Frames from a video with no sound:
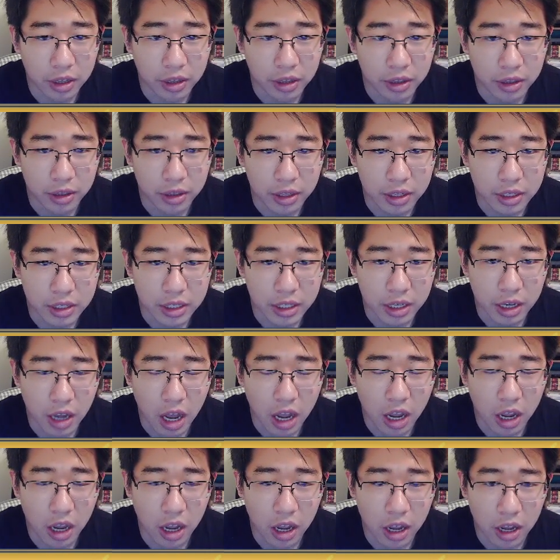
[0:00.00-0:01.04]
this
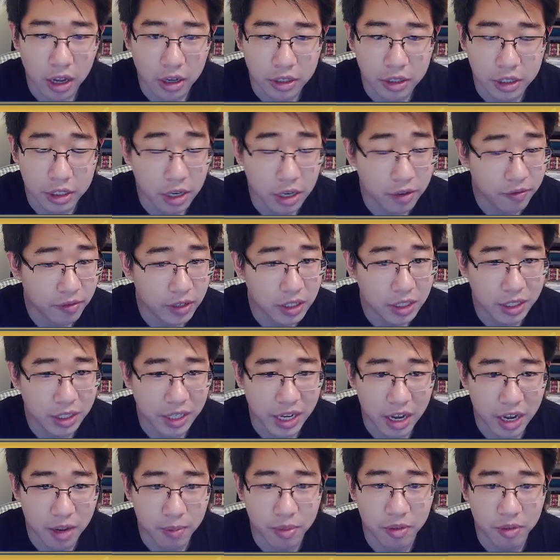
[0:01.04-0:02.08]
Stunfisk
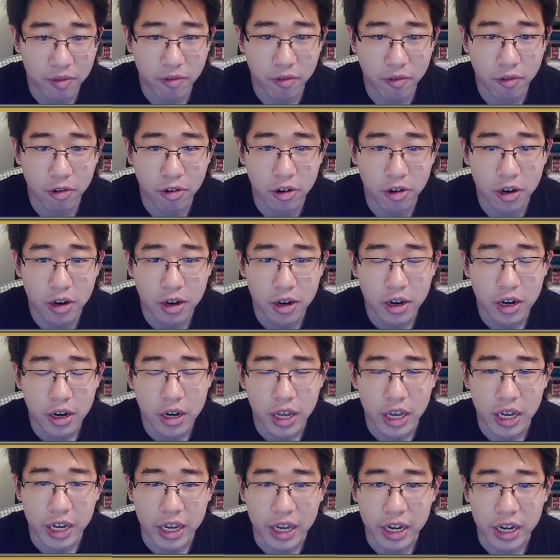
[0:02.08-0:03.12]
down before
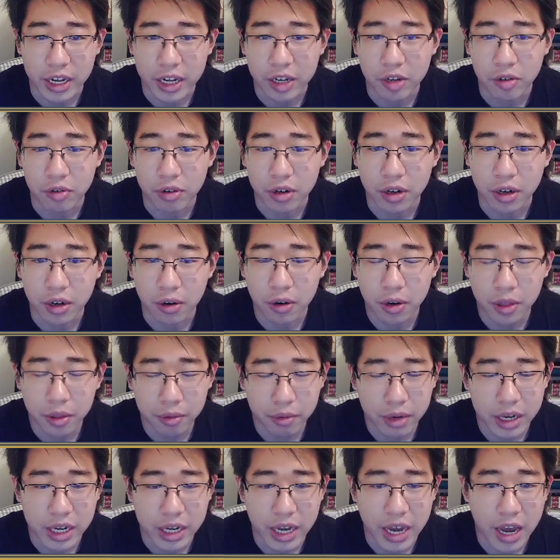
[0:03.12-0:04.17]
it can get to an
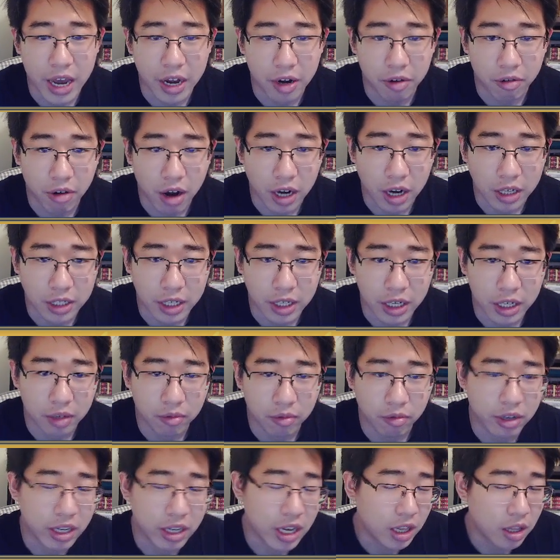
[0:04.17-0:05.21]
Earthquake and a Rock Slide.
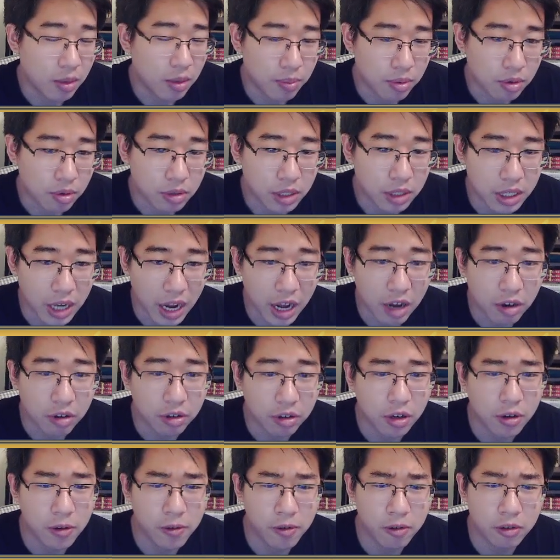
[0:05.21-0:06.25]
We got the boost. I don't
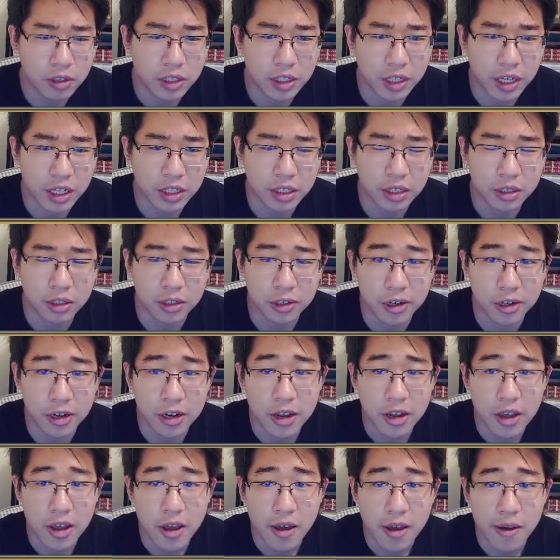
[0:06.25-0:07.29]
know if it was necessary,
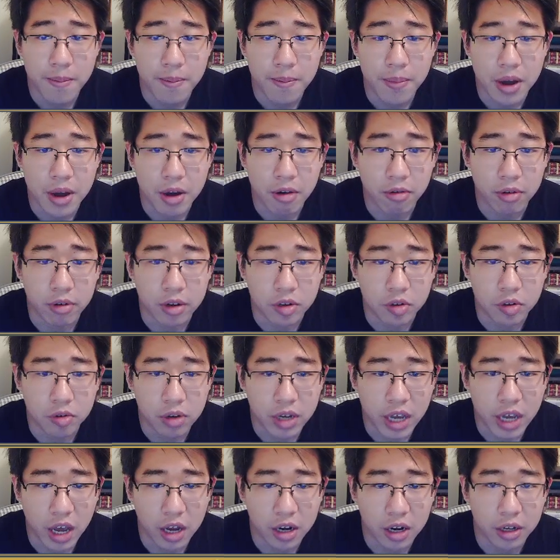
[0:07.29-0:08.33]
but we do
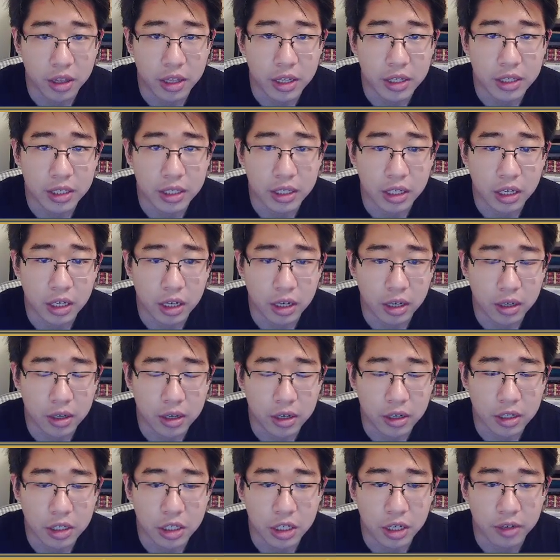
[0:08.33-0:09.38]
counter this
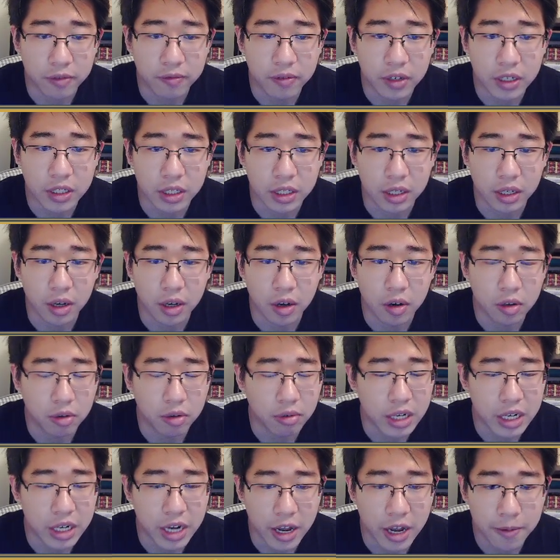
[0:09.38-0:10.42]
Glaring Stunfisk all the
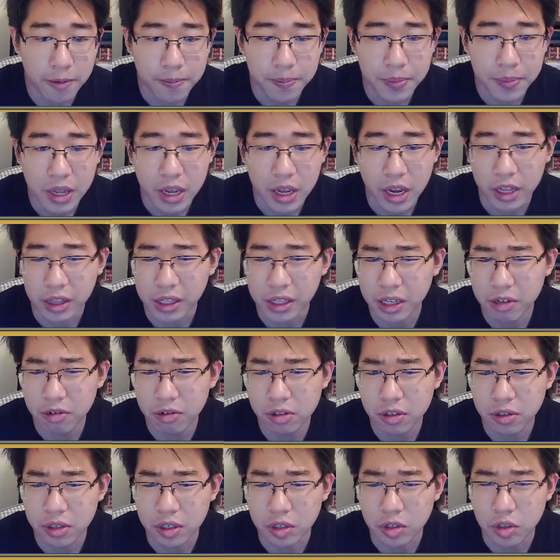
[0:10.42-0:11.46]
way down. I think he
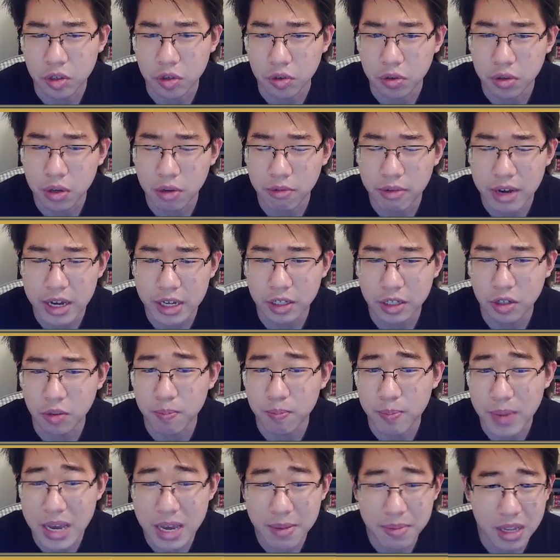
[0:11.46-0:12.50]
was only 2 away, so
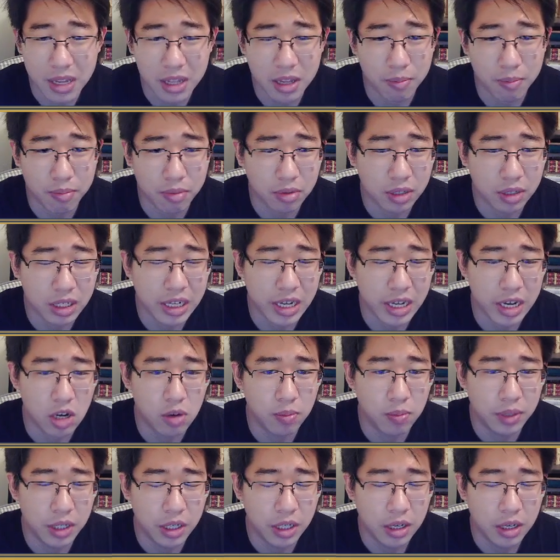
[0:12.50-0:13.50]
maybe the boost helped,